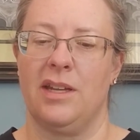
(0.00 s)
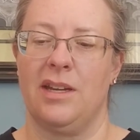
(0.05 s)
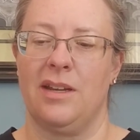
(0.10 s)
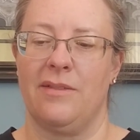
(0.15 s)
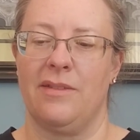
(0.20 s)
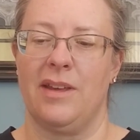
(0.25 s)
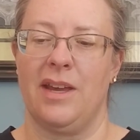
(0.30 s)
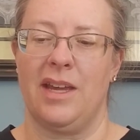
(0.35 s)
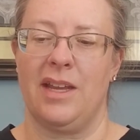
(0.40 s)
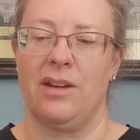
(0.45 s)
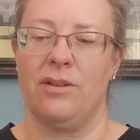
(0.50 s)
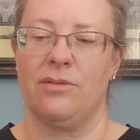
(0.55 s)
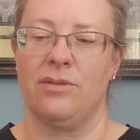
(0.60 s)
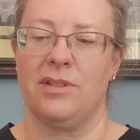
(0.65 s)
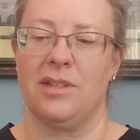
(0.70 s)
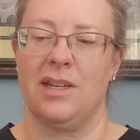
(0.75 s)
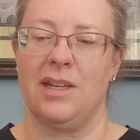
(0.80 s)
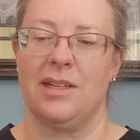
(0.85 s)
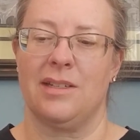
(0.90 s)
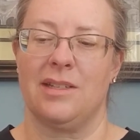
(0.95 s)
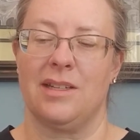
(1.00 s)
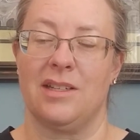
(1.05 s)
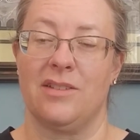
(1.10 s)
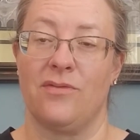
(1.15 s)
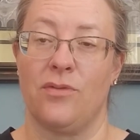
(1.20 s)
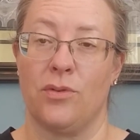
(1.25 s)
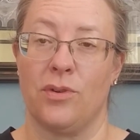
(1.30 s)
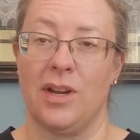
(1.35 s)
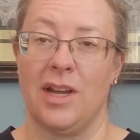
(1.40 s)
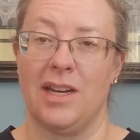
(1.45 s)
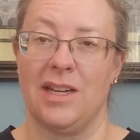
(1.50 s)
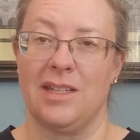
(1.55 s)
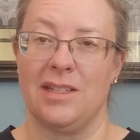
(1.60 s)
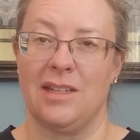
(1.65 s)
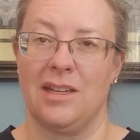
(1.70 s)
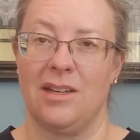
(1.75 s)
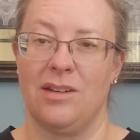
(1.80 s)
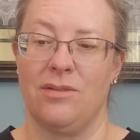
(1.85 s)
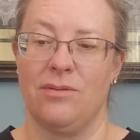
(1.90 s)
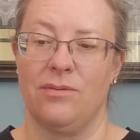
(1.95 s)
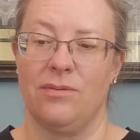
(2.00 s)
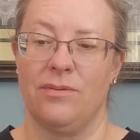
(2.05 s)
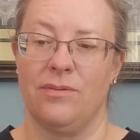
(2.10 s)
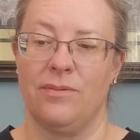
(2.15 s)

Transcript: of the 806 is 492